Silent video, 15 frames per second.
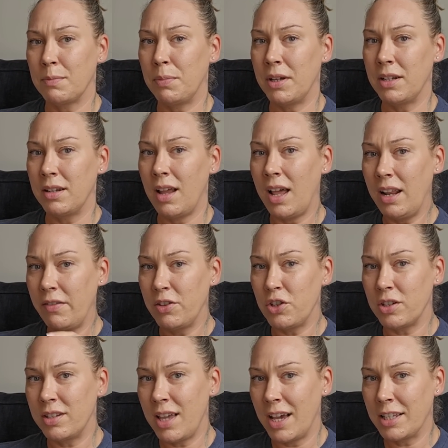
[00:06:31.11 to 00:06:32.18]
but not even
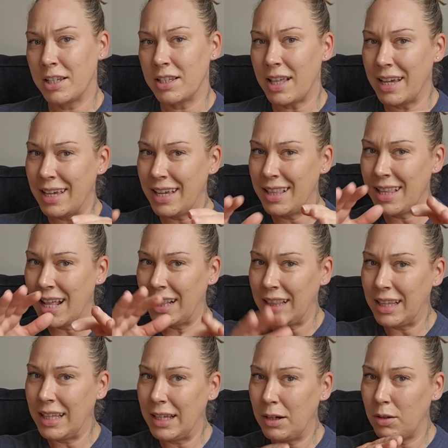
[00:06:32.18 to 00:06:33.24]
just Texas, like in that
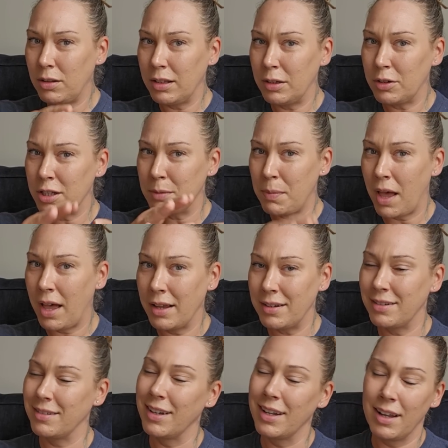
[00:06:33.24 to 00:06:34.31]
little, little spot,